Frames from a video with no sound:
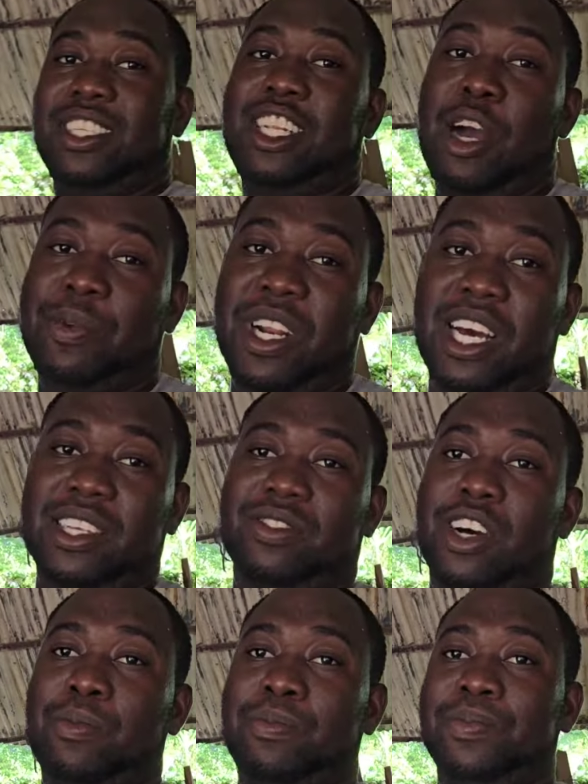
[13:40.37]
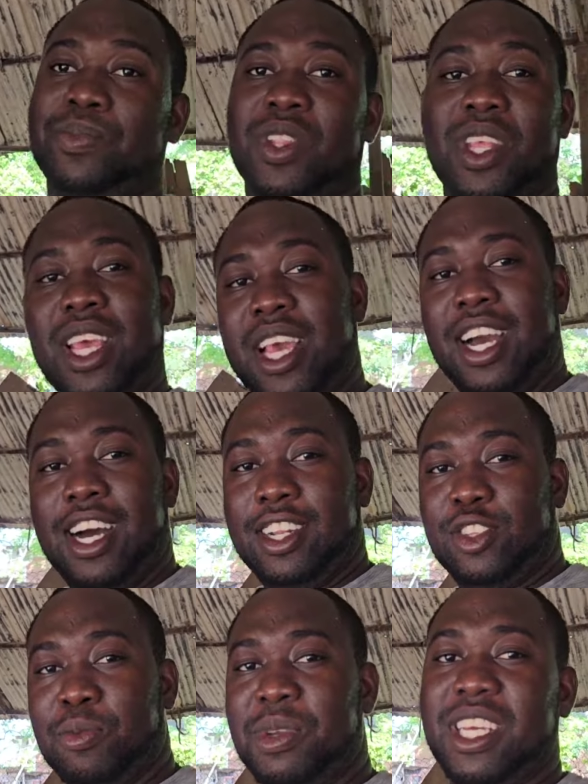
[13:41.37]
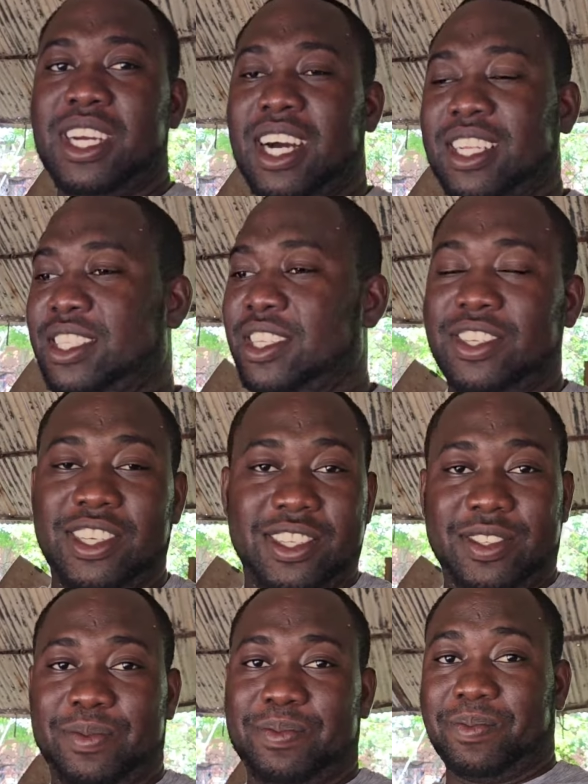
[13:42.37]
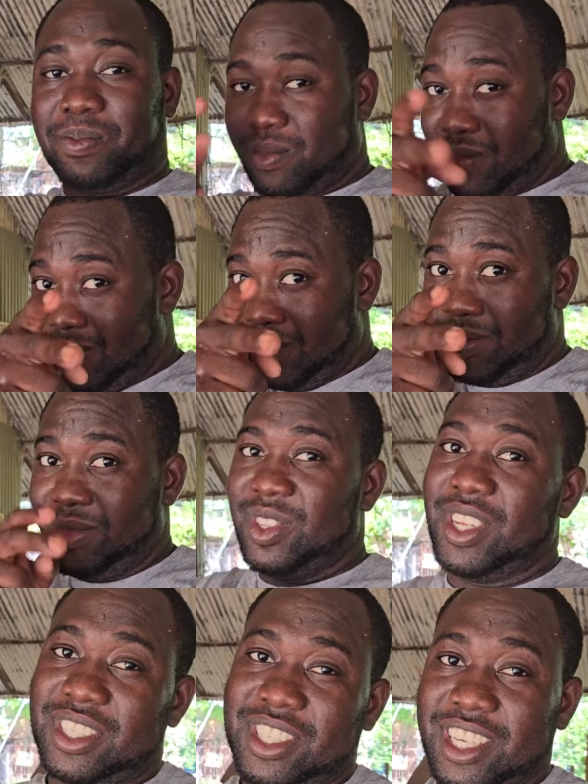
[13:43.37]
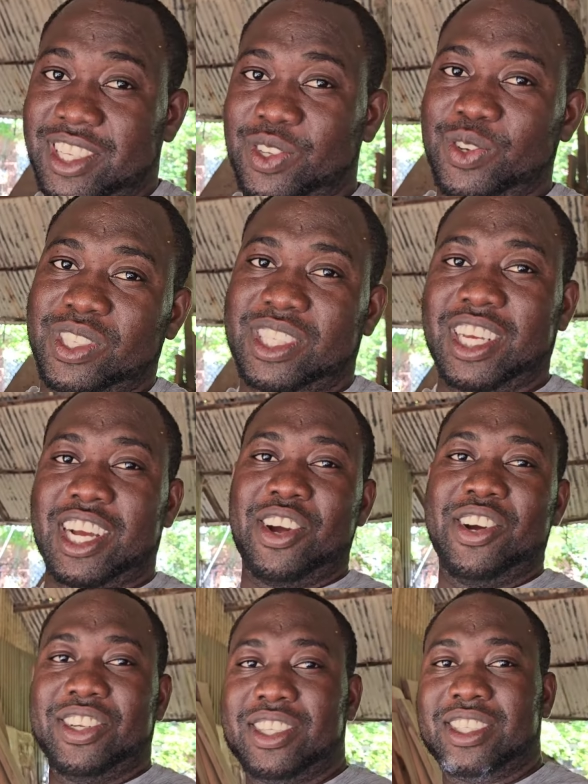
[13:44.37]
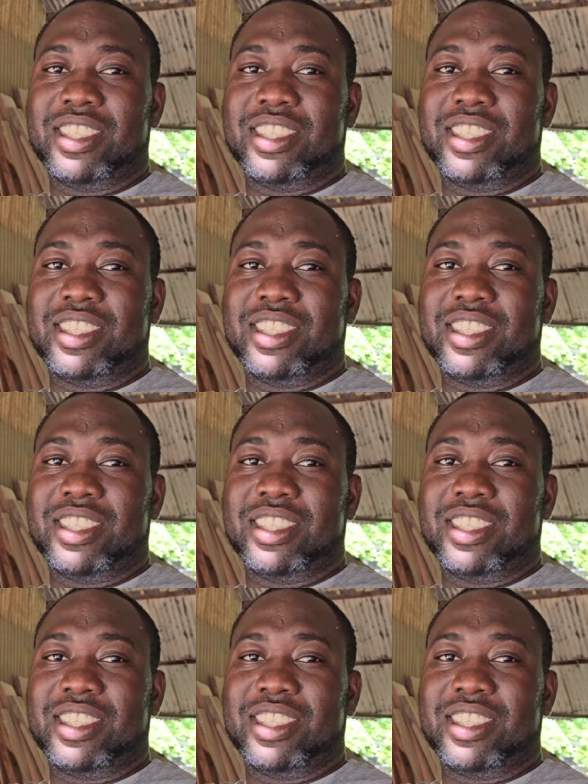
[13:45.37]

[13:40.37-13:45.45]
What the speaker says: Top class, fam. To be continuing, you know. Stay tuned, stick around.